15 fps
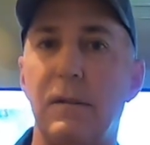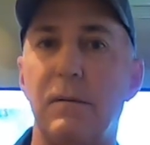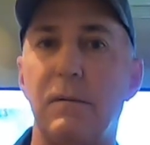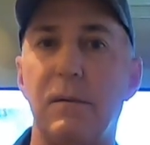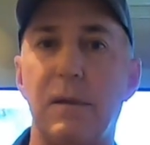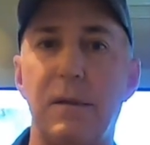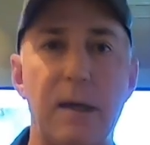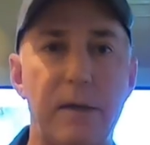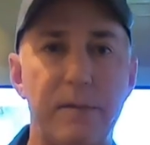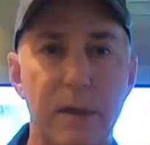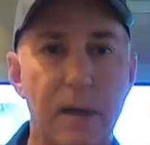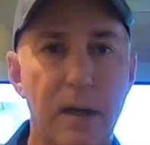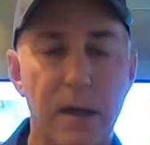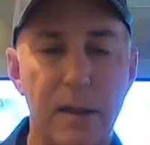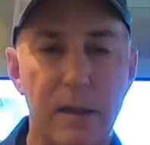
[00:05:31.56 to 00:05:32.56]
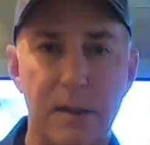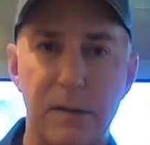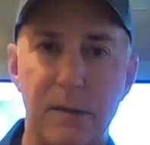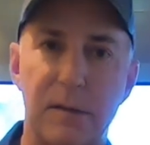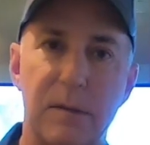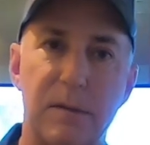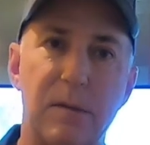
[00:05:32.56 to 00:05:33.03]

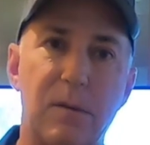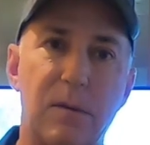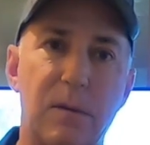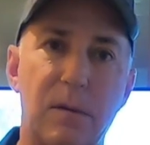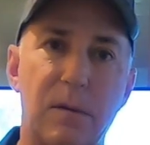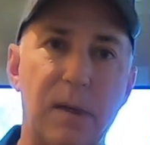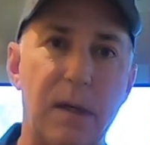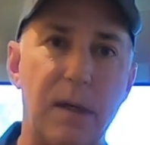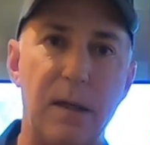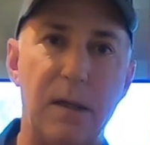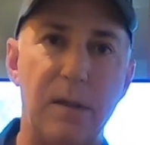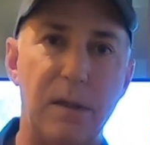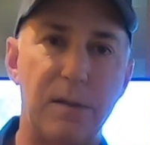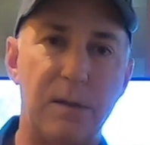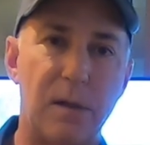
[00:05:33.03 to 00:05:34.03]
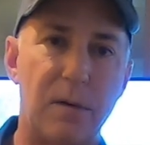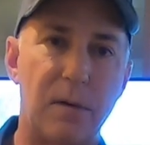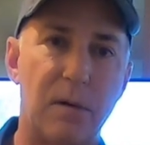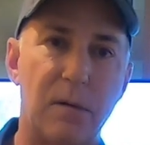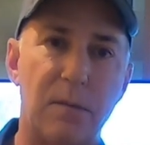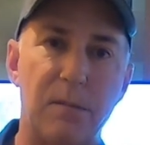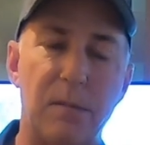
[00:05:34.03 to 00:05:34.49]
Navionics, or any of these
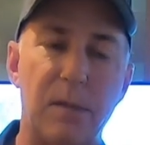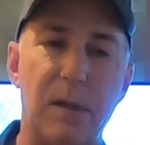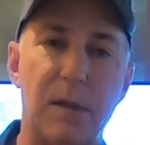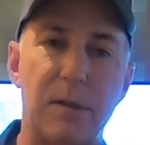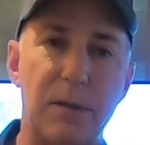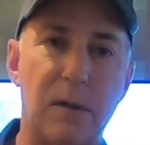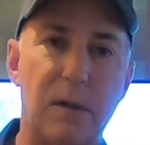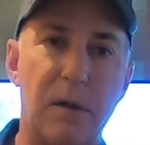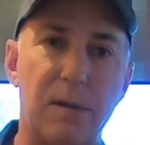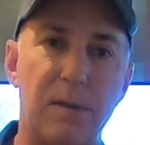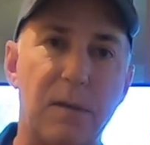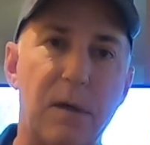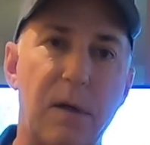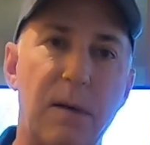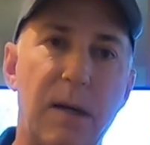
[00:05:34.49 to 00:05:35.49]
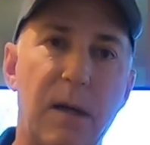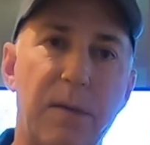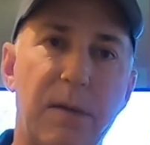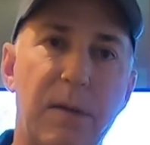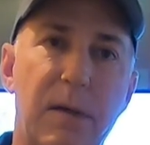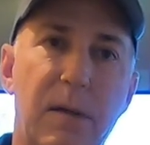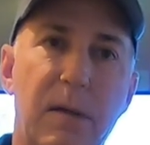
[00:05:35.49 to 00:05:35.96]
other charts that are
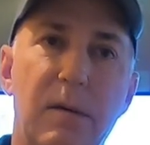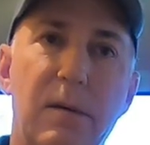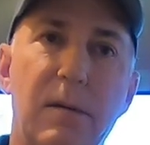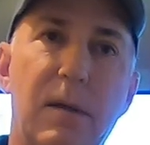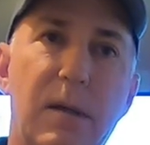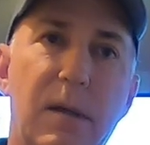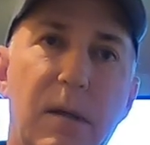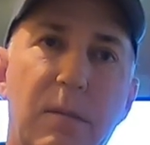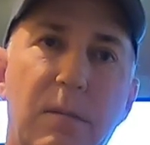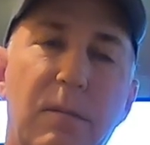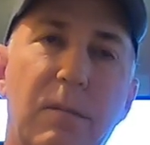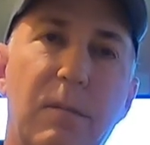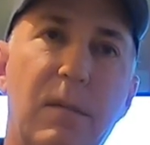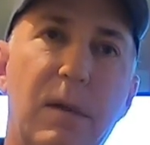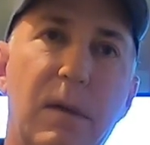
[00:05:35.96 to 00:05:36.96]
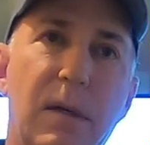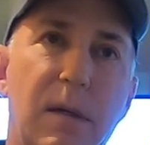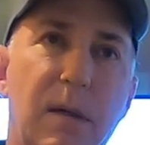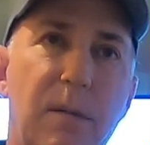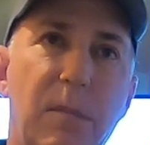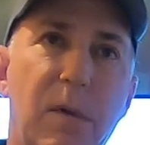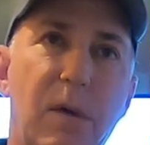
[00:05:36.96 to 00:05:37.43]
out there,
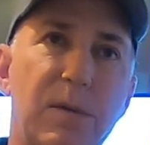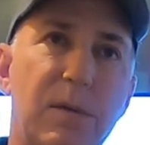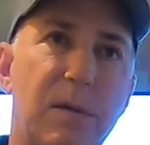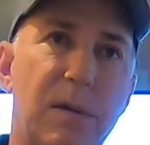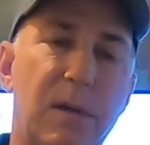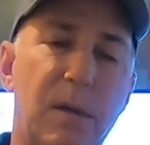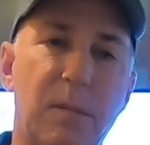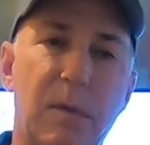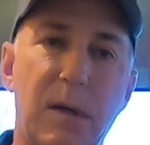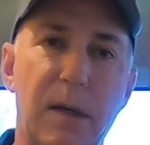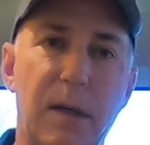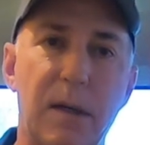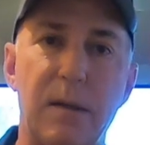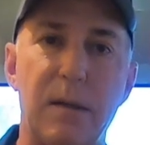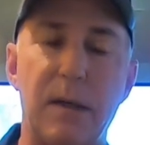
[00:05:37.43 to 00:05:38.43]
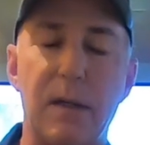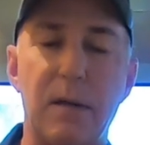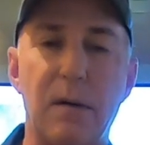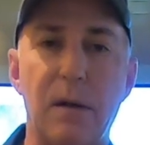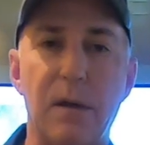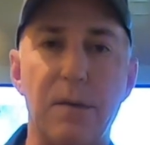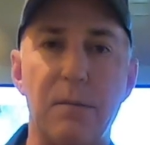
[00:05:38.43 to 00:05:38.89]
most of them, I
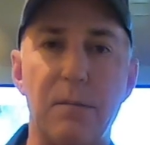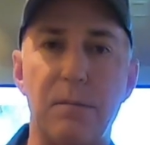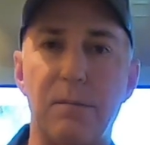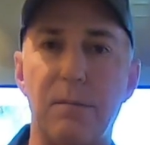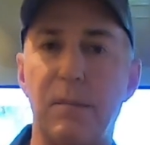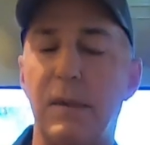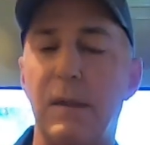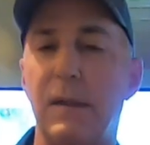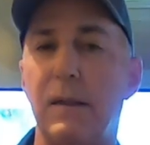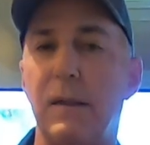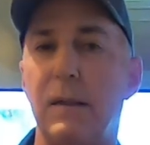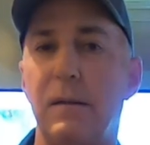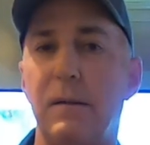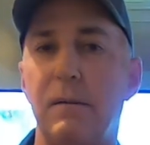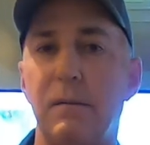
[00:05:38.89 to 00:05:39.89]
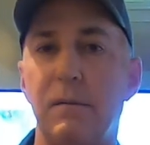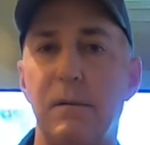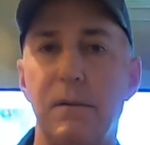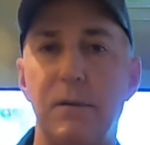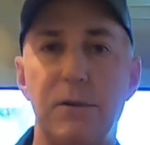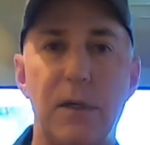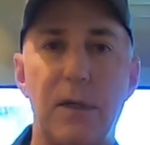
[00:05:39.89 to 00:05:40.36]
call them
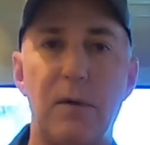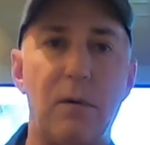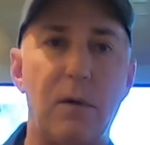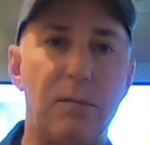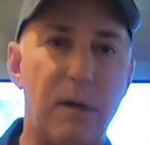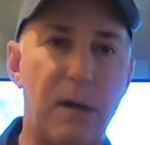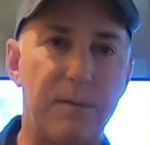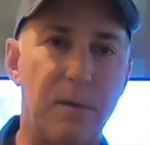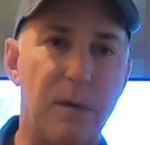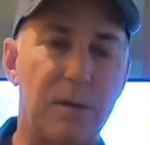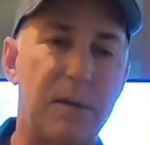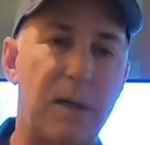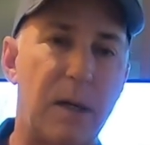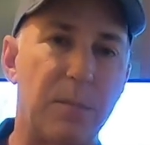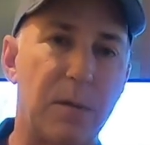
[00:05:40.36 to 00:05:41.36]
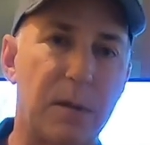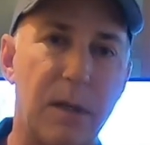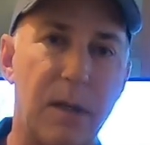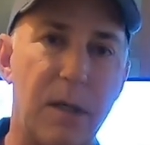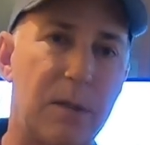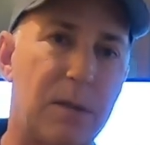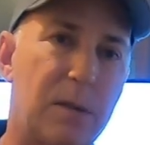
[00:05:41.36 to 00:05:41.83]
general reference
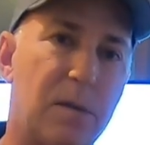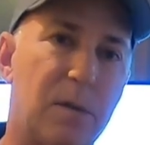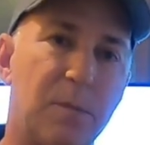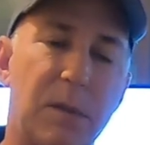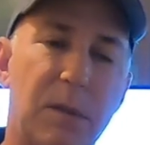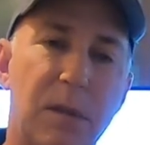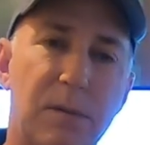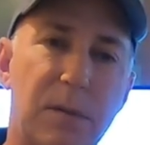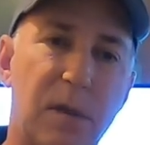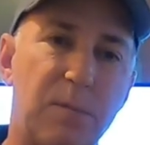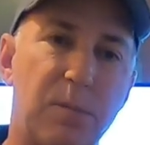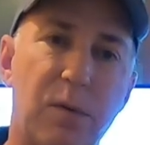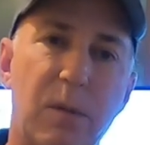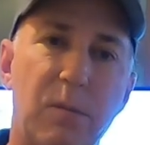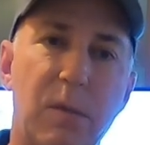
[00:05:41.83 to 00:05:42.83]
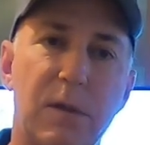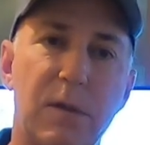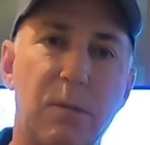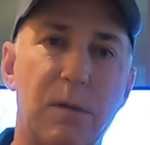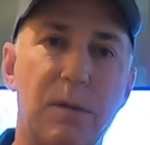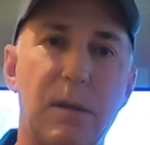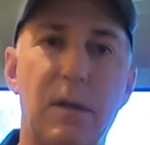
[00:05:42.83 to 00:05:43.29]
applications, because that's pretty
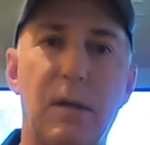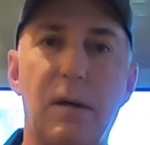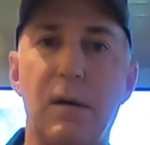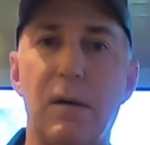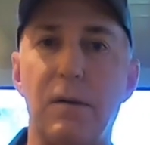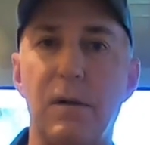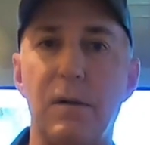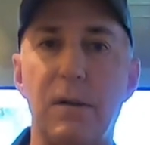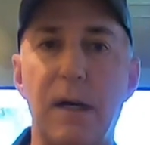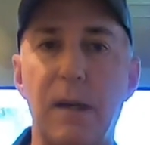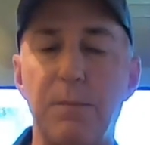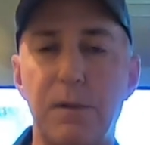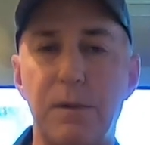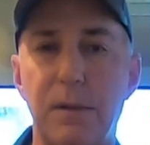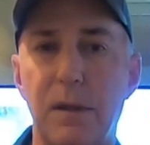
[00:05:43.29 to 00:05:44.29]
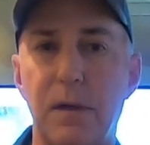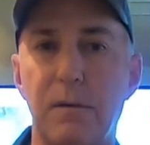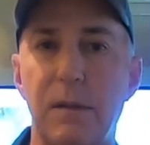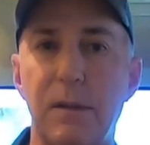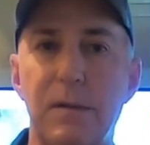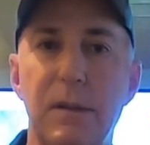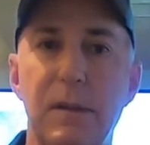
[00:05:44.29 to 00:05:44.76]
much what they are. They're not
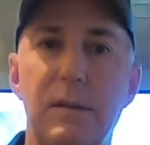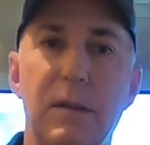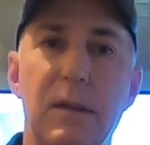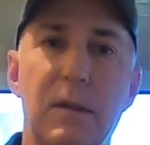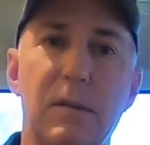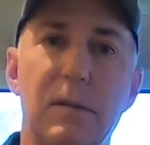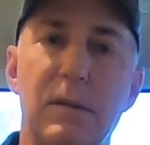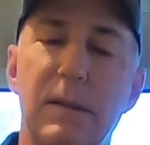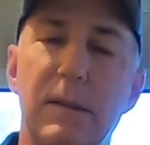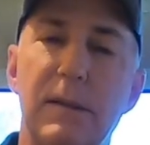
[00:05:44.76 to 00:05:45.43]
particularly detailed